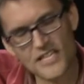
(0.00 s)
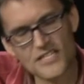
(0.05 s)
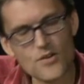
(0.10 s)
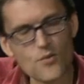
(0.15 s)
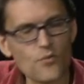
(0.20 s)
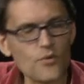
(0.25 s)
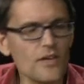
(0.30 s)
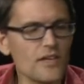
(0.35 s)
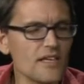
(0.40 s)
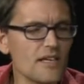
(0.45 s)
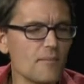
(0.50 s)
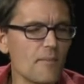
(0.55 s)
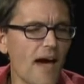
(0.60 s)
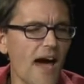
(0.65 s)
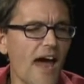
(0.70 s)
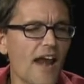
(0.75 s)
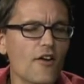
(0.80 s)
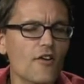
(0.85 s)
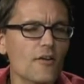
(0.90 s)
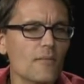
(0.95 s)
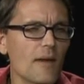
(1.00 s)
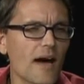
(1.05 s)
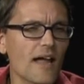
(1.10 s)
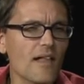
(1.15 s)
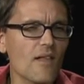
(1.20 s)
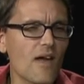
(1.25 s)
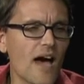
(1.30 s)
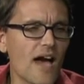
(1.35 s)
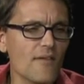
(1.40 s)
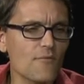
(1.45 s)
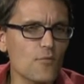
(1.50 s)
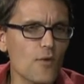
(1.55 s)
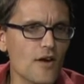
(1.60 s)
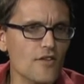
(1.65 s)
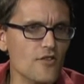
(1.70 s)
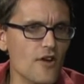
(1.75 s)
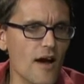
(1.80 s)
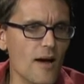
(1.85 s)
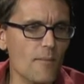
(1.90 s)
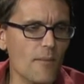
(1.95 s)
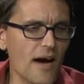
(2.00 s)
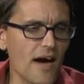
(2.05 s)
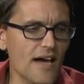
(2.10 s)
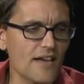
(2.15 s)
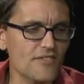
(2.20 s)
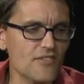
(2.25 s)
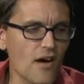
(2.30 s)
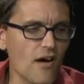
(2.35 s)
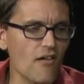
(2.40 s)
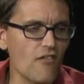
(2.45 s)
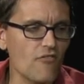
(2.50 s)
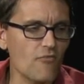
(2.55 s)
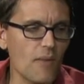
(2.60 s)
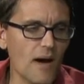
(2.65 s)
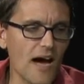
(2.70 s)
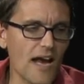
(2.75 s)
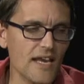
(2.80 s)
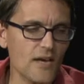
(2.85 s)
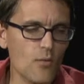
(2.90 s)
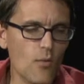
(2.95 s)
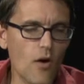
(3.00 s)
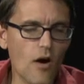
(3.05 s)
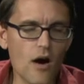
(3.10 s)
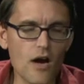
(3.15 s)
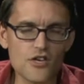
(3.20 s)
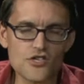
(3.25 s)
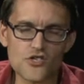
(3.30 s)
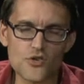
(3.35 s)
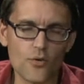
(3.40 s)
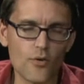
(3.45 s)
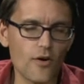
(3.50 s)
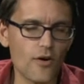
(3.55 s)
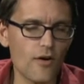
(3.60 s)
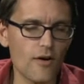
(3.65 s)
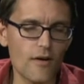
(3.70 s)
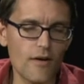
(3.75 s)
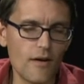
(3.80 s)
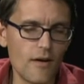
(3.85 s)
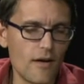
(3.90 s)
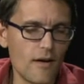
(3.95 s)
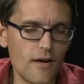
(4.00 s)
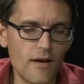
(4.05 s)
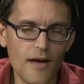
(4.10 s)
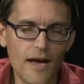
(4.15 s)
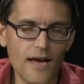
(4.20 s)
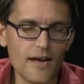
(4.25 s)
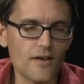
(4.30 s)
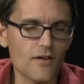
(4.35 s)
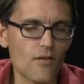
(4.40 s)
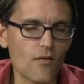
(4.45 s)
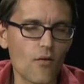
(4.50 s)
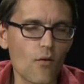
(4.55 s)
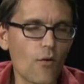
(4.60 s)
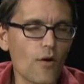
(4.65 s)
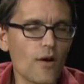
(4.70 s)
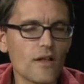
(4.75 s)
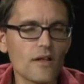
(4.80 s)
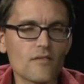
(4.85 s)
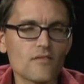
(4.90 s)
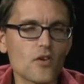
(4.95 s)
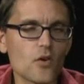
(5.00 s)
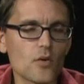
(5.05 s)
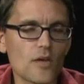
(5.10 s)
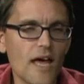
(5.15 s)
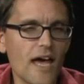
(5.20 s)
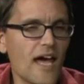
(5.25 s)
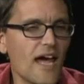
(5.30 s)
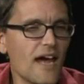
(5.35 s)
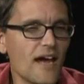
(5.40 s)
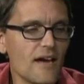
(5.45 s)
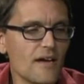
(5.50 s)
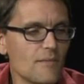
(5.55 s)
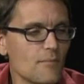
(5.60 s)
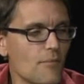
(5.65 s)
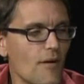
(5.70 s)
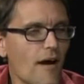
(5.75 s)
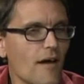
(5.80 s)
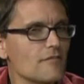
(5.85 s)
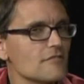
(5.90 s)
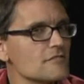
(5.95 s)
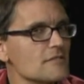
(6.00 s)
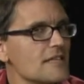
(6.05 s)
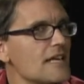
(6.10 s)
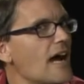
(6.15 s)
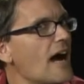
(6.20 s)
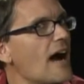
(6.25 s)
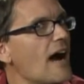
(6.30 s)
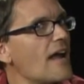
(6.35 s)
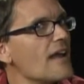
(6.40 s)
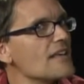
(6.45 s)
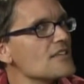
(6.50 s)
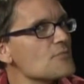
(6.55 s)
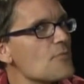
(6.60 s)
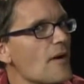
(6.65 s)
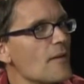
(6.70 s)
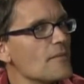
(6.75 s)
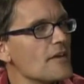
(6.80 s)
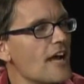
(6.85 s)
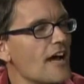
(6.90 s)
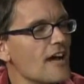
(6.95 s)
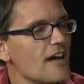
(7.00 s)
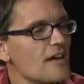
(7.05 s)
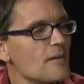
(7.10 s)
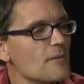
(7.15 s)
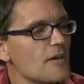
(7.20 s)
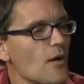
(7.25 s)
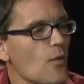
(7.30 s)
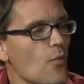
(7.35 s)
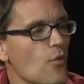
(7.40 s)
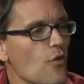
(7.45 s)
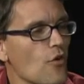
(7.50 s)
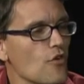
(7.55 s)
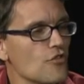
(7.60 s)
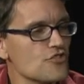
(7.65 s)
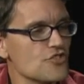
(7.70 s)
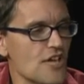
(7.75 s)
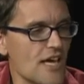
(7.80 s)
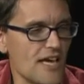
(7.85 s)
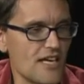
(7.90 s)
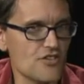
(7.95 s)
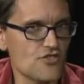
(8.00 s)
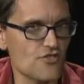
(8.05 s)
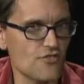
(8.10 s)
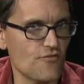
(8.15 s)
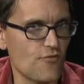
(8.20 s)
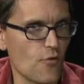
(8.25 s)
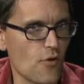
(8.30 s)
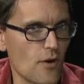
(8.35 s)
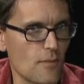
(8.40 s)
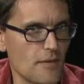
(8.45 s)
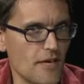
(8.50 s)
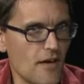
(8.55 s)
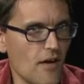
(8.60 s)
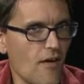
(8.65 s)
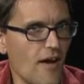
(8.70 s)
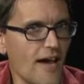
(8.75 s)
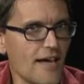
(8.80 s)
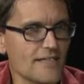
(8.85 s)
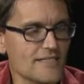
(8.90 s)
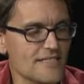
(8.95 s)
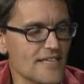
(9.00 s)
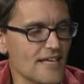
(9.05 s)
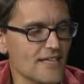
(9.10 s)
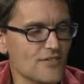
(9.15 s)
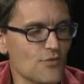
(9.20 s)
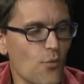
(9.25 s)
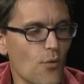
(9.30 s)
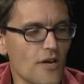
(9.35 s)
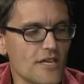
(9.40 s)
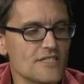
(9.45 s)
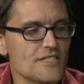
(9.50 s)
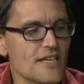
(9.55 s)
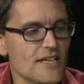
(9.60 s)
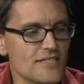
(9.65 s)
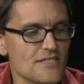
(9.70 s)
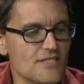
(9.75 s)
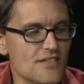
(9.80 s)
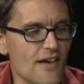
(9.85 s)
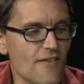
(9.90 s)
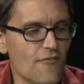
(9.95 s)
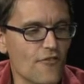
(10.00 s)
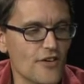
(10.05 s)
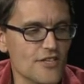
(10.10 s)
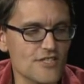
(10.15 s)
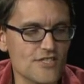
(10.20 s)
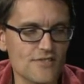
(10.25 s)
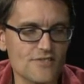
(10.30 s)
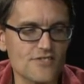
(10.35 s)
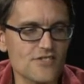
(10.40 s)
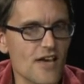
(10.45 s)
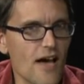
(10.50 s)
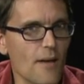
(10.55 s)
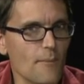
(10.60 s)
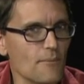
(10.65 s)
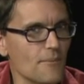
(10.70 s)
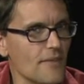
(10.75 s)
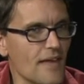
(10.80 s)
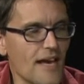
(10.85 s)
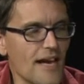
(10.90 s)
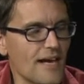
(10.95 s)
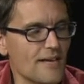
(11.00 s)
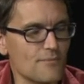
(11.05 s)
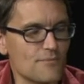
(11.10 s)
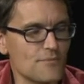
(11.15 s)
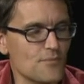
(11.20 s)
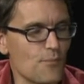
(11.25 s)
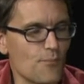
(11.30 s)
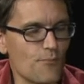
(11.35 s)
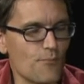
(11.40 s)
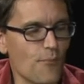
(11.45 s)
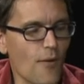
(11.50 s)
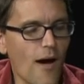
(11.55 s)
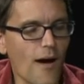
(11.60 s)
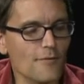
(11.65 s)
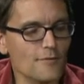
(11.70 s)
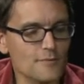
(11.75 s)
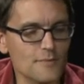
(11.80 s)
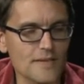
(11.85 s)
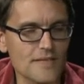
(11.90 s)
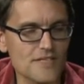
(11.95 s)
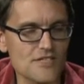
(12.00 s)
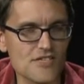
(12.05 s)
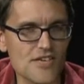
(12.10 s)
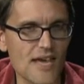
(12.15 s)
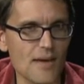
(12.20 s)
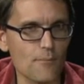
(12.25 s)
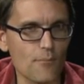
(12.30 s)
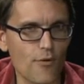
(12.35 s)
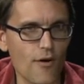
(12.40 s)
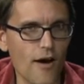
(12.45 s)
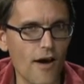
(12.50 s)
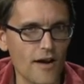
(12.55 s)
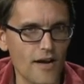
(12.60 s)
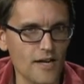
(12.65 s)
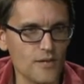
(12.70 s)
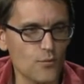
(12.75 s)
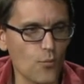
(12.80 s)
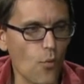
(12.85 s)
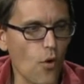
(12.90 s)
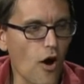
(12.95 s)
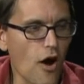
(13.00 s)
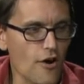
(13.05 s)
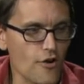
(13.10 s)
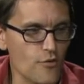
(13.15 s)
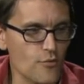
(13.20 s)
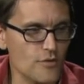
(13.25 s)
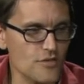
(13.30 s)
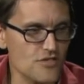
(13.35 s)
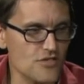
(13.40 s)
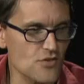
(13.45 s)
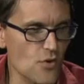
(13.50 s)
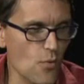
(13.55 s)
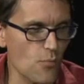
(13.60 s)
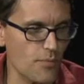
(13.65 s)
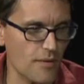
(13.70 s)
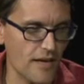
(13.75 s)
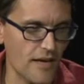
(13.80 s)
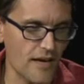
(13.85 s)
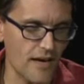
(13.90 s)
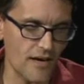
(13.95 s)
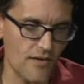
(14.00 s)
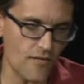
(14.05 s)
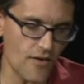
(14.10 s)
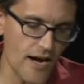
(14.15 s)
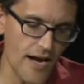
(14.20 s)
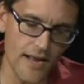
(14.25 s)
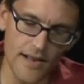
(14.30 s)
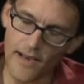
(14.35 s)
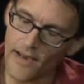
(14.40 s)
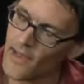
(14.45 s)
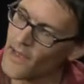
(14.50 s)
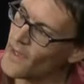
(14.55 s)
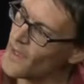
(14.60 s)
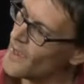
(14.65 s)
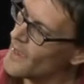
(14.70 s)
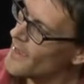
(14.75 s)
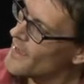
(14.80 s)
Does it really matter in my life whether I buy Dove body wash or, I don't know, oil of Olay? Probably not. It's probably not going to be a world changer for me. All right, it's like 20 cents difference or something, and probably the same product, water with soap in it, right?